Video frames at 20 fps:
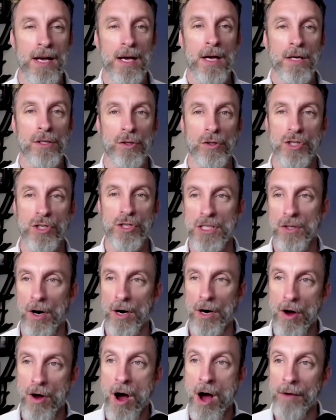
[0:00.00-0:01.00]
So she
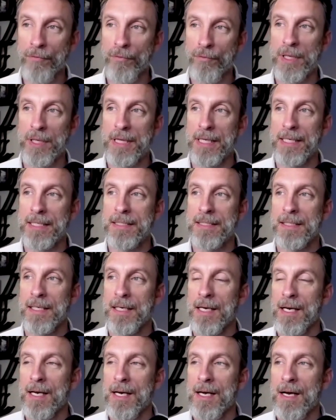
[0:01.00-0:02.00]
started off with this,
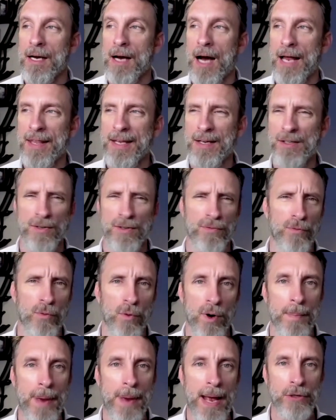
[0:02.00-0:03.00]
I think it was a four
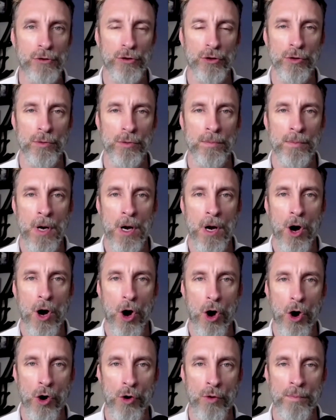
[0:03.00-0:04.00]
bedroom
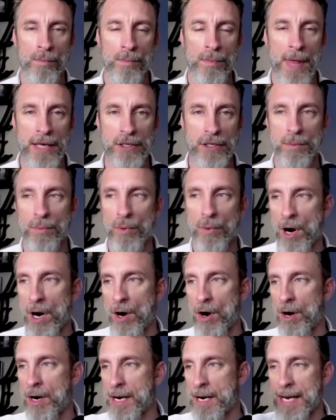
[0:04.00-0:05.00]
home that she bought
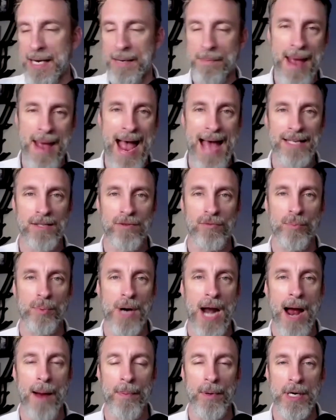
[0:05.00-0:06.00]
on a massive
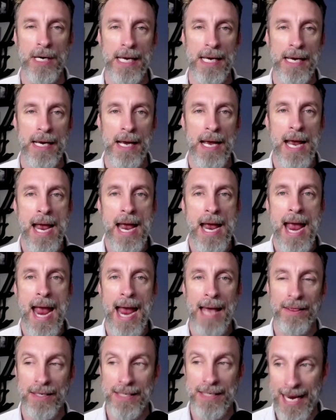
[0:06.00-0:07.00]
property.
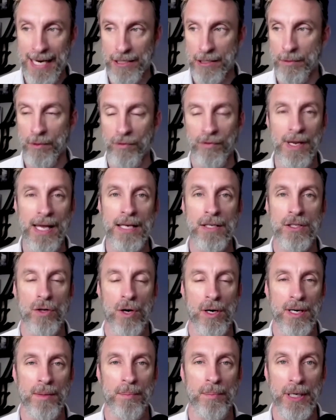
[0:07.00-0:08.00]
And the day she moved in,
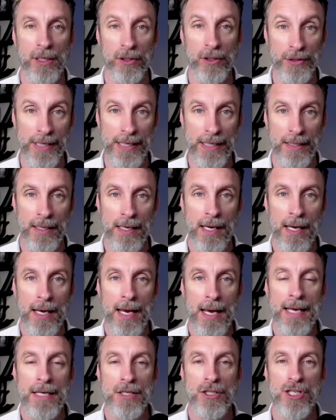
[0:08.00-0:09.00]
started building.
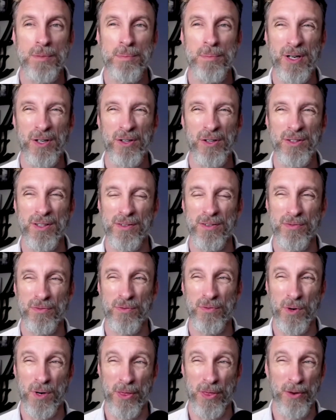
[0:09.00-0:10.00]
She built
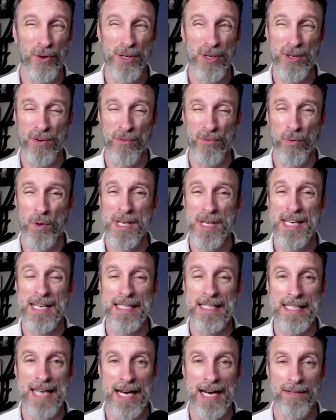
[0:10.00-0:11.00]
for thirty or forty
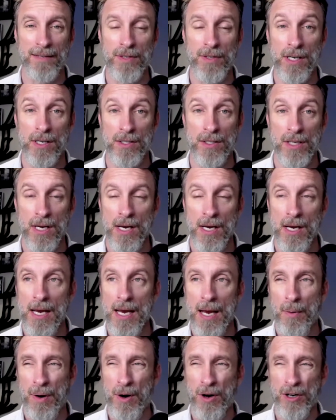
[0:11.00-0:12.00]
consecutive years. It
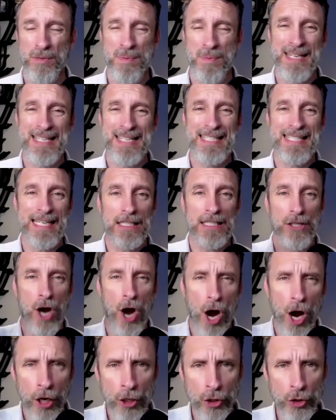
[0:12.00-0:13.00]
went on to be six
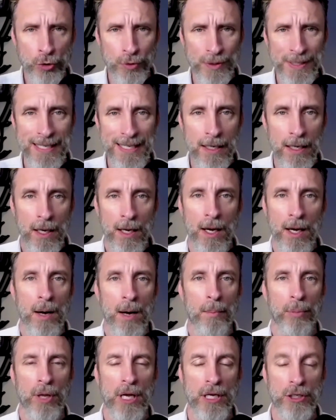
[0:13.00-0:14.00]
hundred
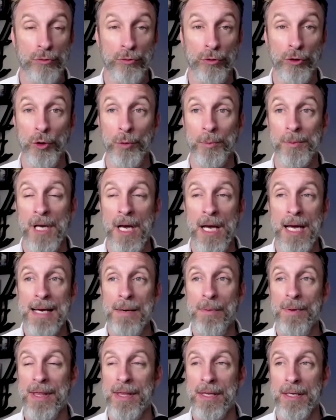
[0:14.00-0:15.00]
plus rooms
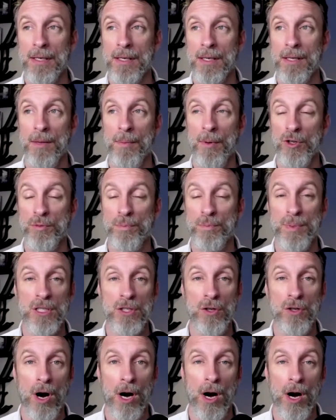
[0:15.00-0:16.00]
with the most
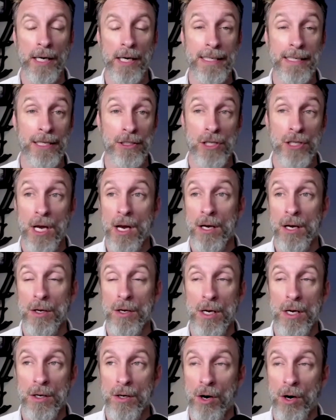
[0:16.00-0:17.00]
bizarre architecture,
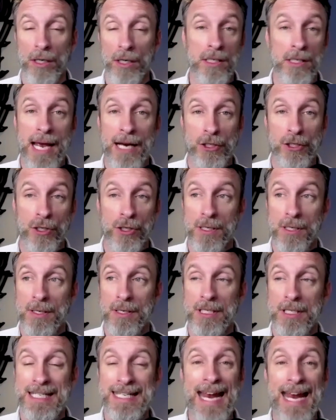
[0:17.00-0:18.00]
architecture
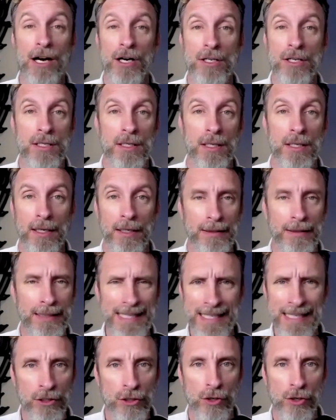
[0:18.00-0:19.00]
stairs
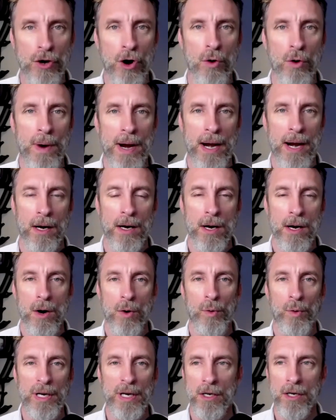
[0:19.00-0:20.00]
leading to nowhere,
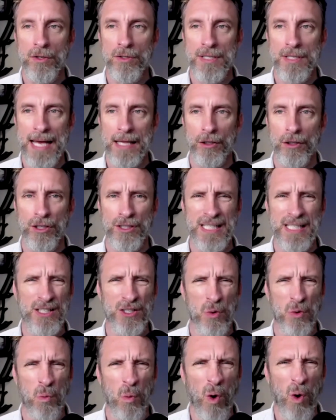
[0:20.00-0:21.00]
windows that looked into
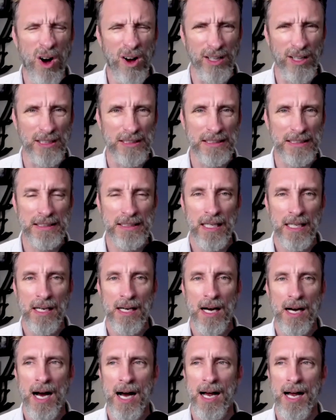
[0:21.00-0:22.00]
walls,
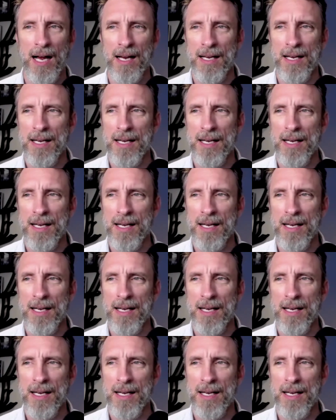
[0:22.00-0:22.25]
uh,